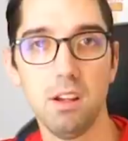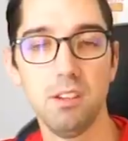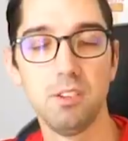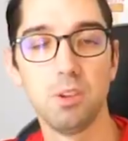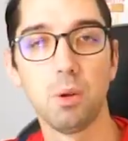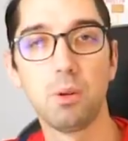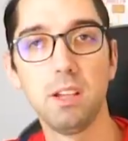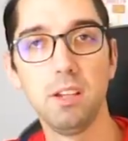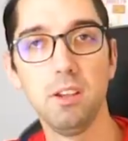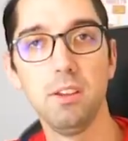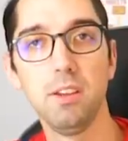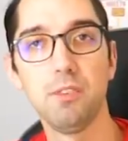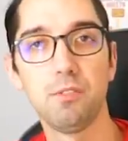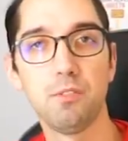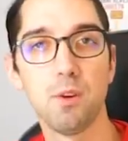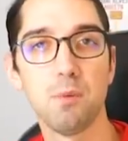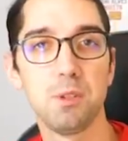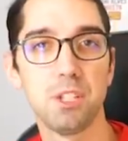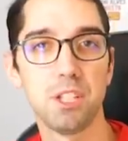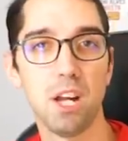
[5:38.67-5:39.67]
So clearly
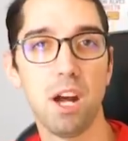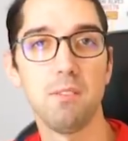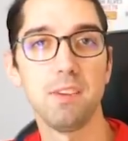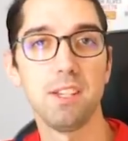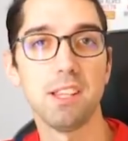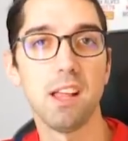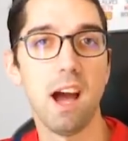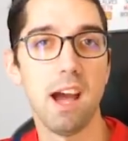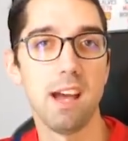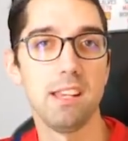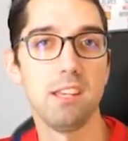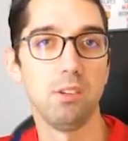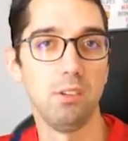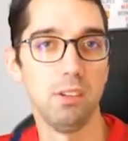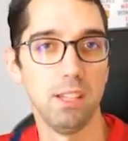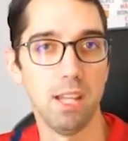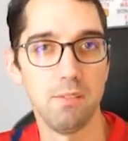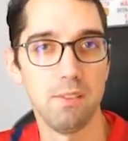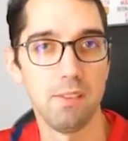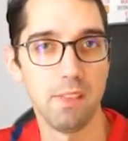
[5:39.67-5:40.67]
from Xavi's ideal
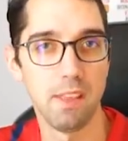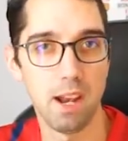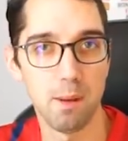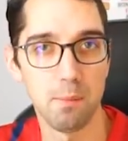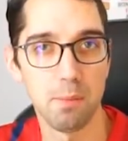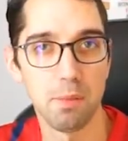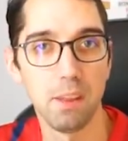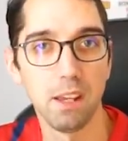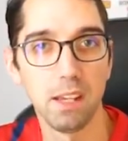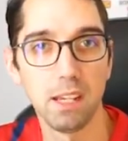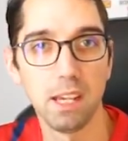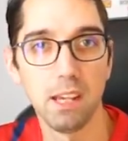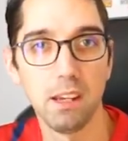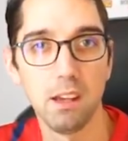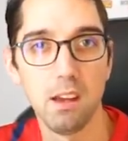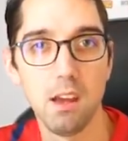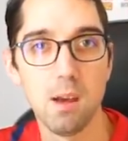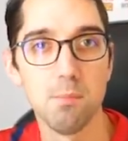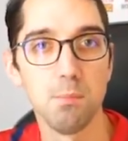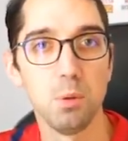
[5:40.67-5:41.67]
11 that I'm
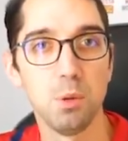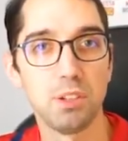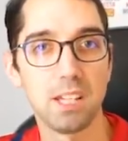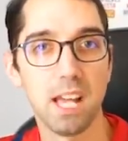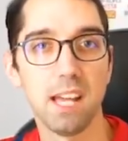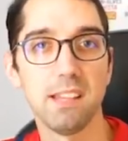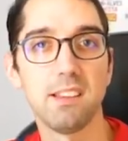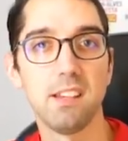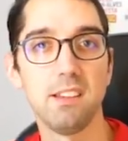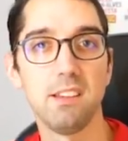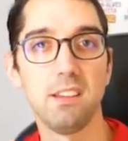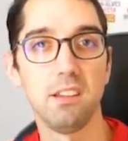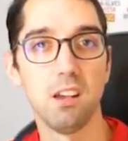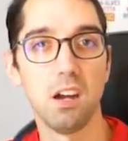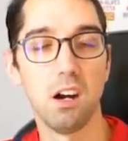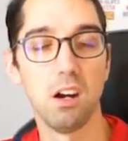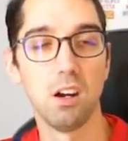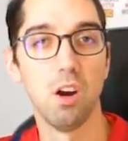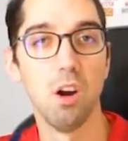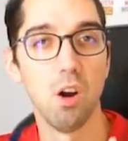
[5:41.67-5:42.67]
thinking, Busquets and De
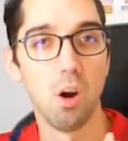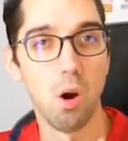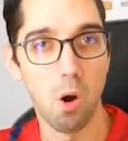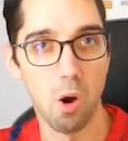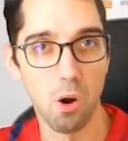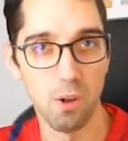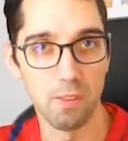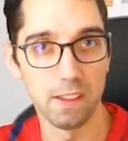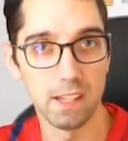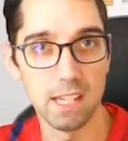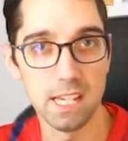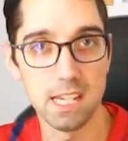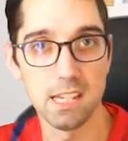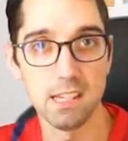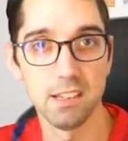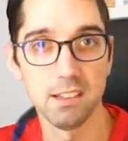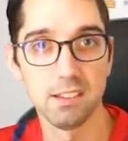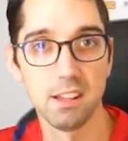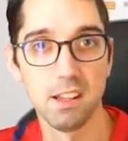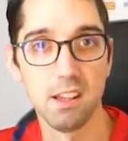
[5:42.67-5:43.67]
Jong are the
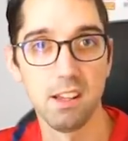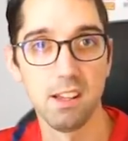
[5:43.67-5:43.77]
keys.